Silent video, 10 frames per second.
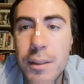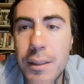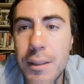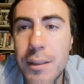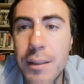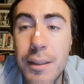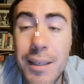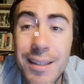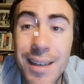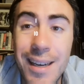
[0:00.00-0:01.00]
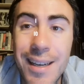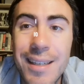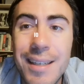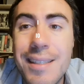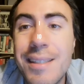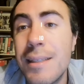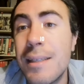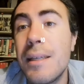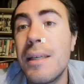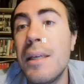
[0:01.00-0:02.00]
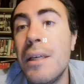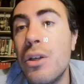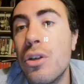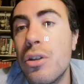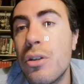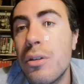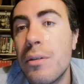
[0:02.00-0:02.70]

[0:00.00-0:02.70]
in Italian is io.